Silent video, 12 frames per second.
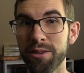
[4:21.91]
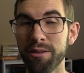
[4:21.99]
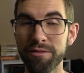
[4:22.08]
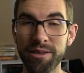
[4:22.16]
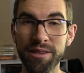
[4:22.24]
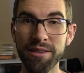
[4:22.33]

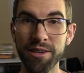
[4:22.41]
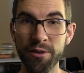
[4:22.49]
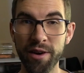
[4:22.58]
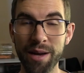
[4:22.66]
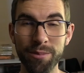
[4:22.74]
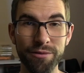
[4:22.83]
Don't fall into the
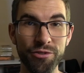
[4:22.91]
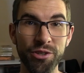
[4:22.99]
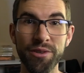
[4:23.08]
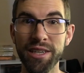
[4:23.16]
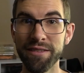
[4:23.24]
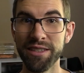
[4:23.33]
trap of
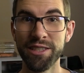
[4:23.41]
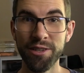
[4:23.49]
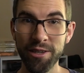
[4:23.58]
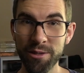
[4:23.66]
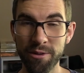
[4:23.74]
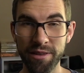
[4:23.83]
shooting every
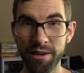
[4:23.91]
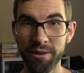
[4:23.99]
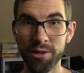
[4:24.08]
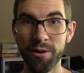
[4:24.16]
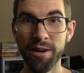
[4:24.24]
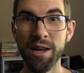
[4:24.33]
turn with
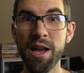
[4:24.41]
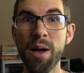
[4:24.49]
Aragorn,